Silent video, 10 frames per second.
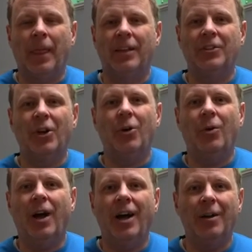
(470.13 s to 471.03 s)
So
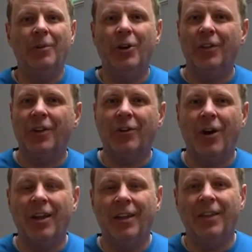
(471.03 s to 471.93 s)
here at
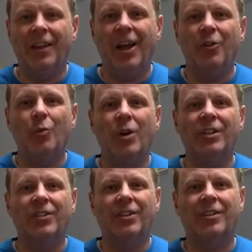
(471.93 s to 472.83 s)
the Health and Wellness